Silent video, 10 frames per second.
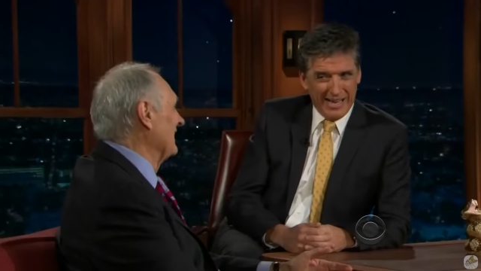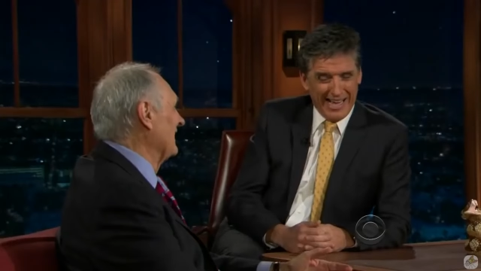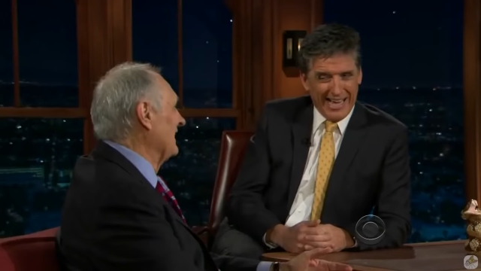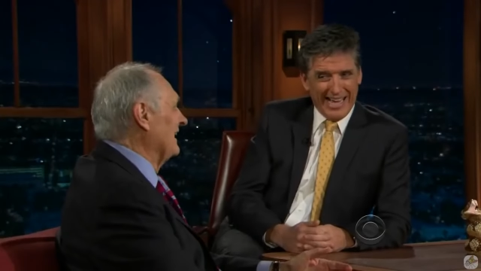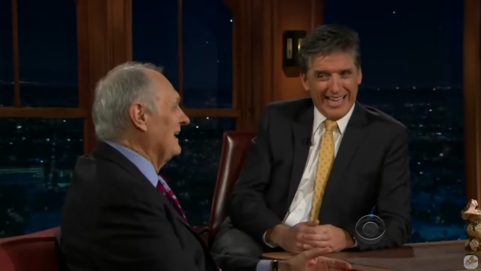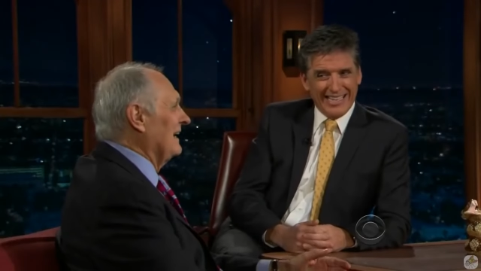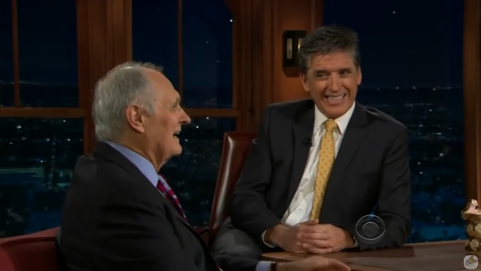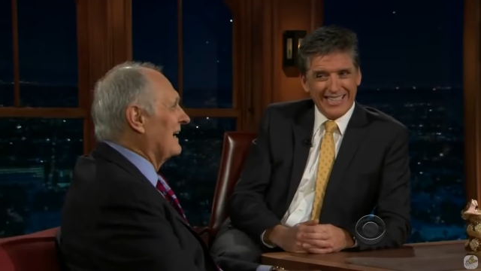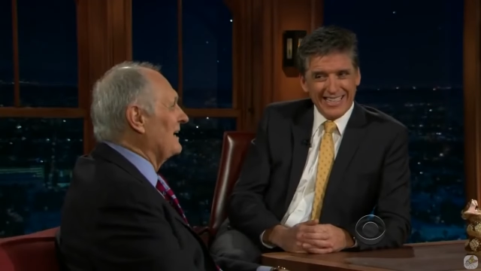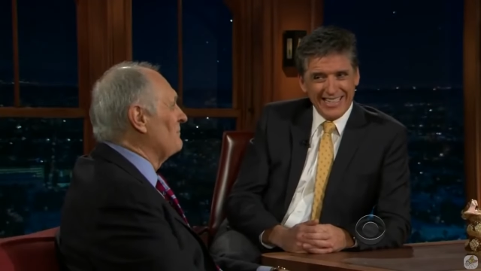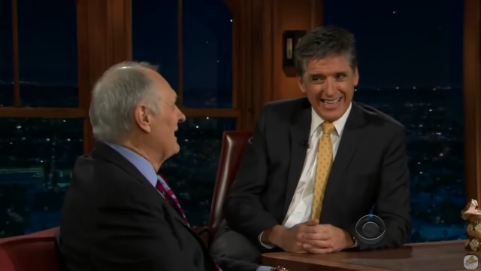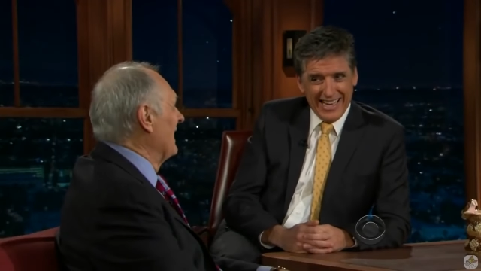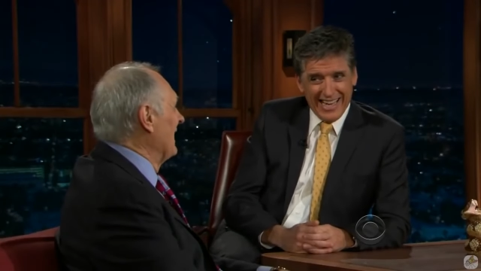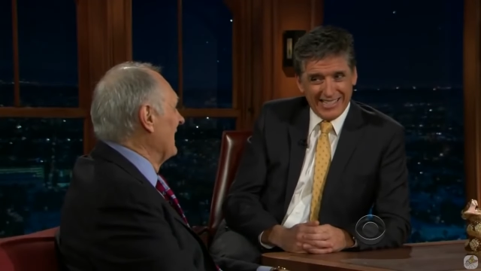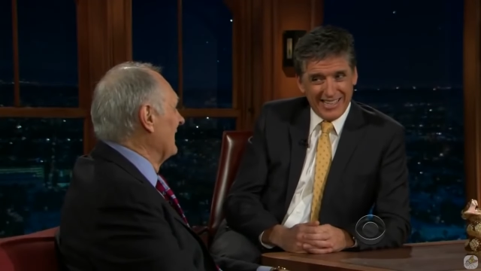Speaker 1: man. Come on.
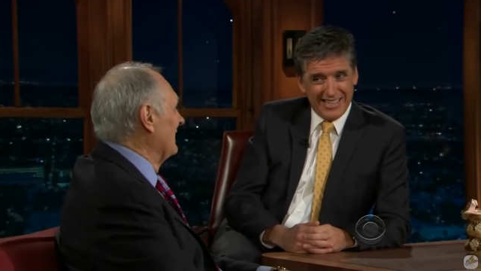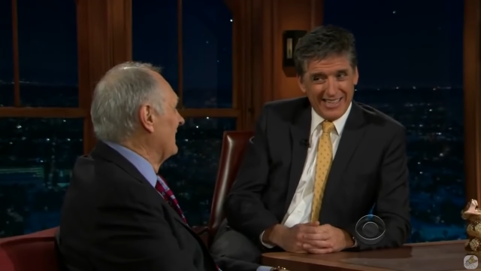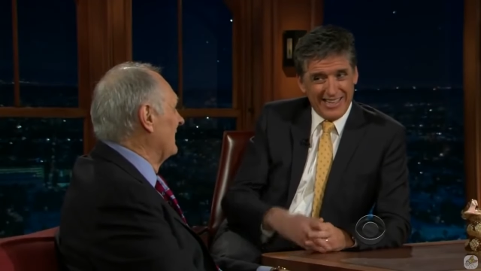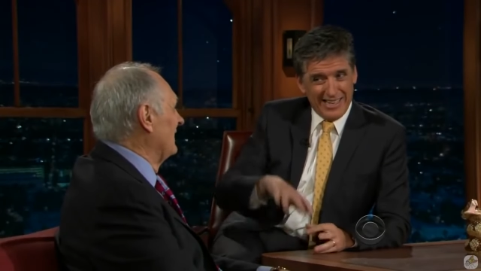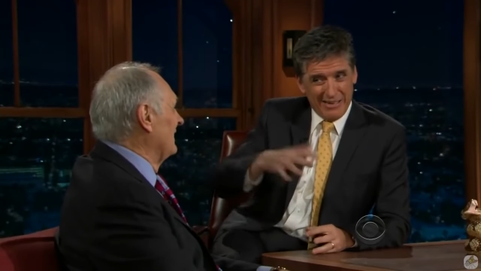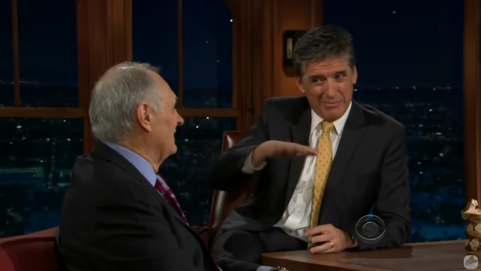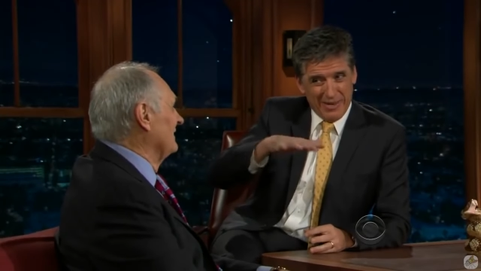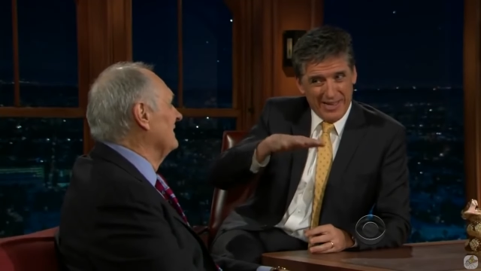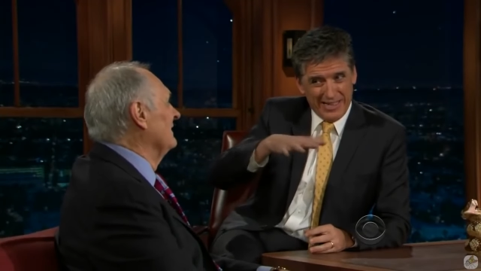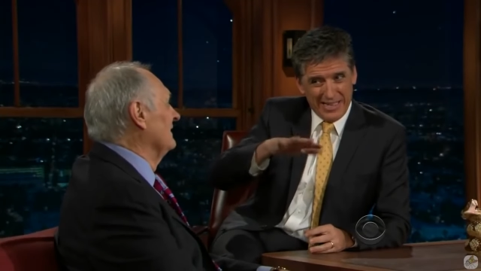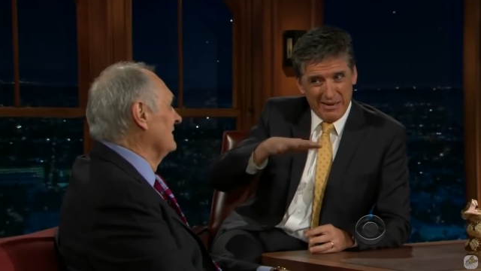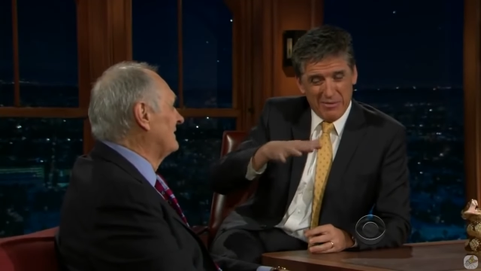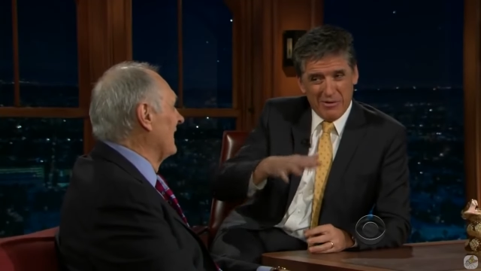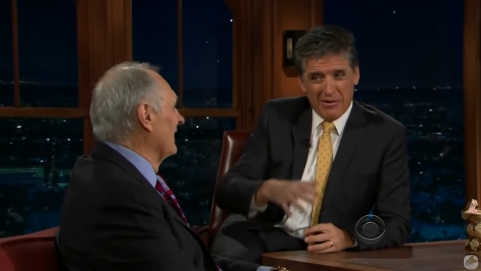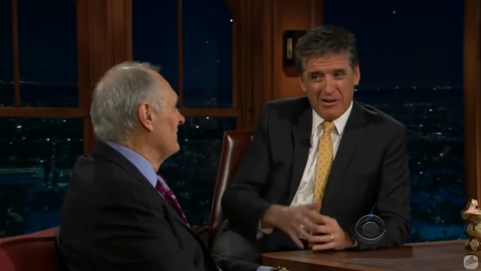That's a little bit. You're come
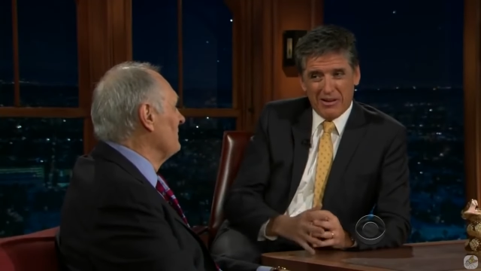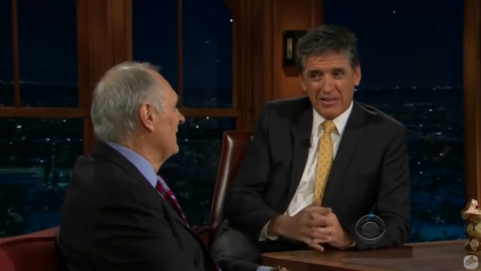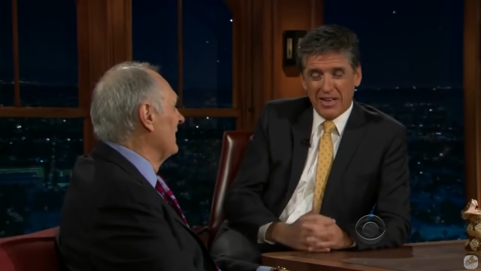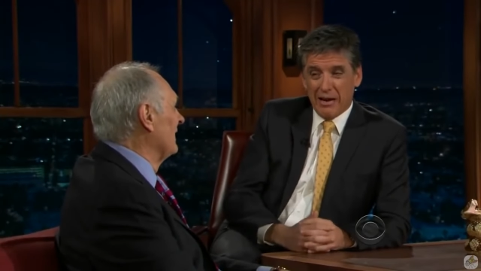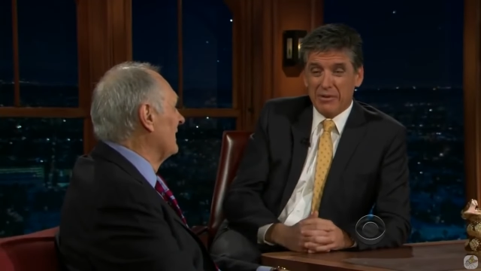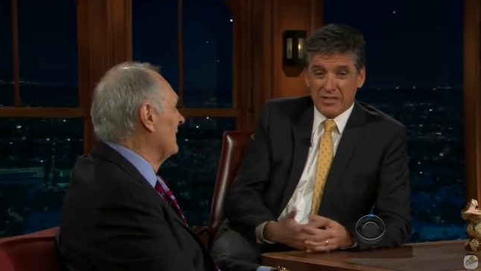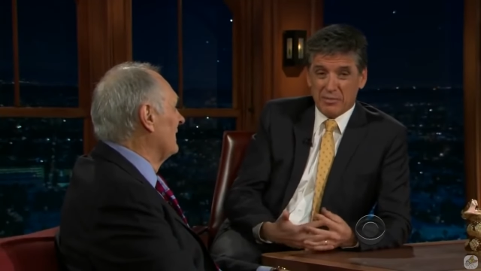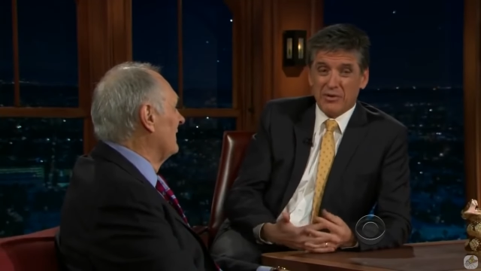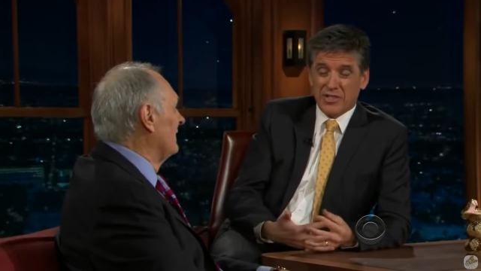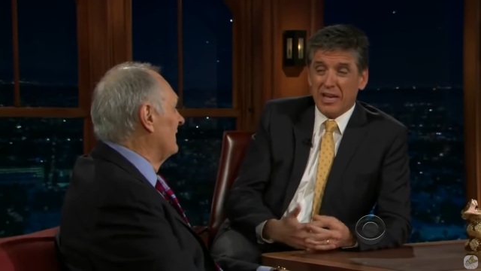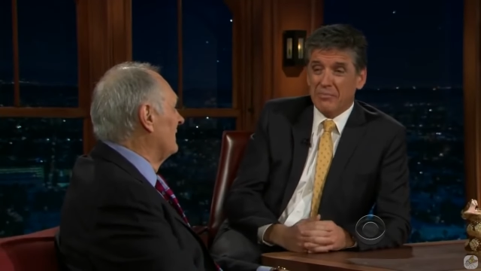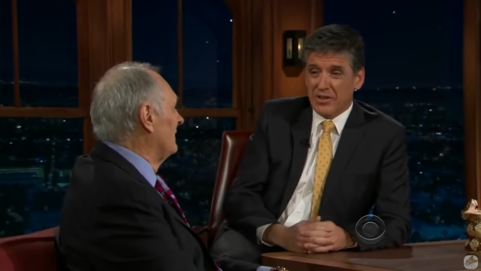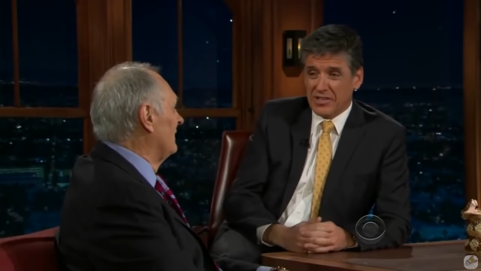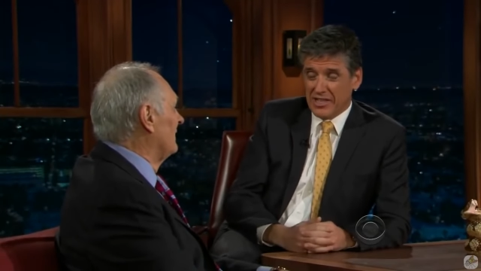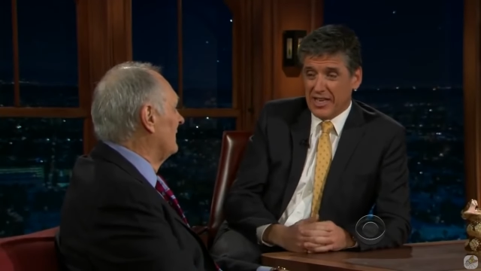telling on. Me. I mean, there's about ten
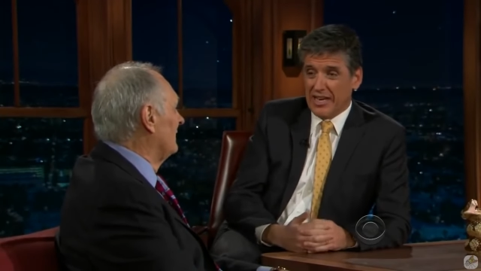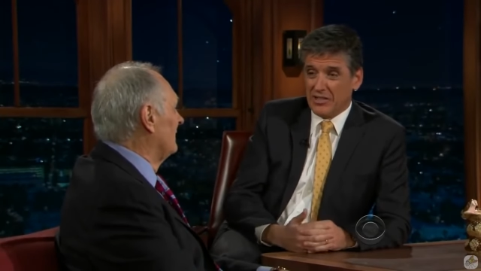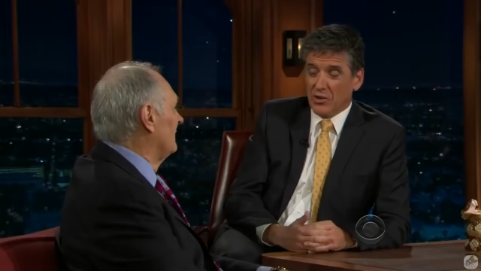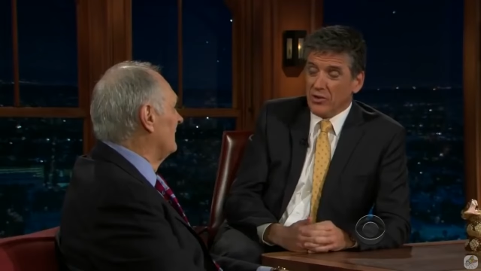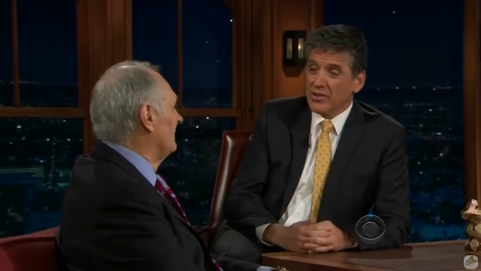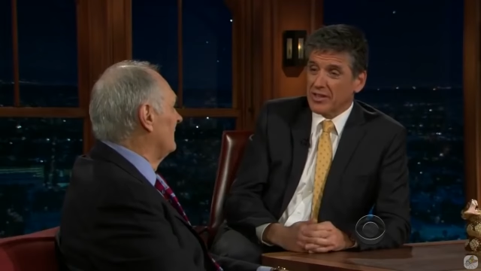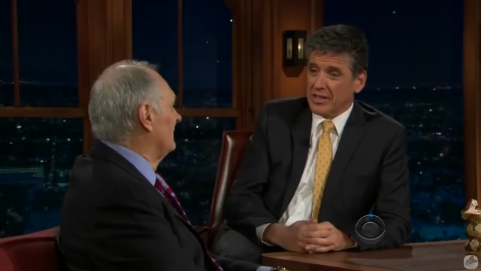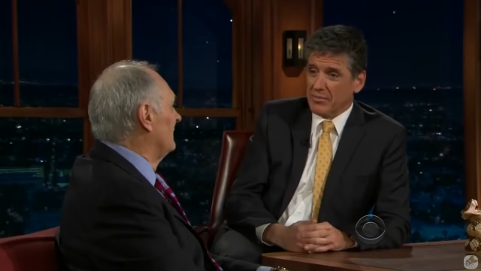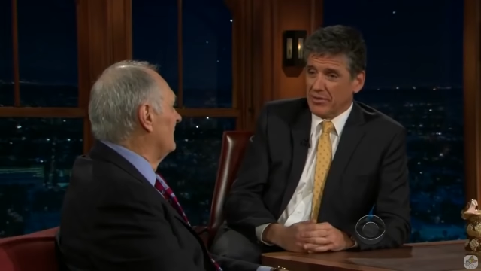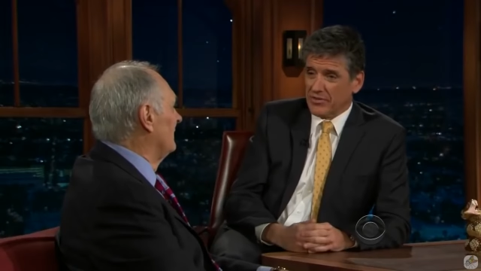minutes a day I don't think about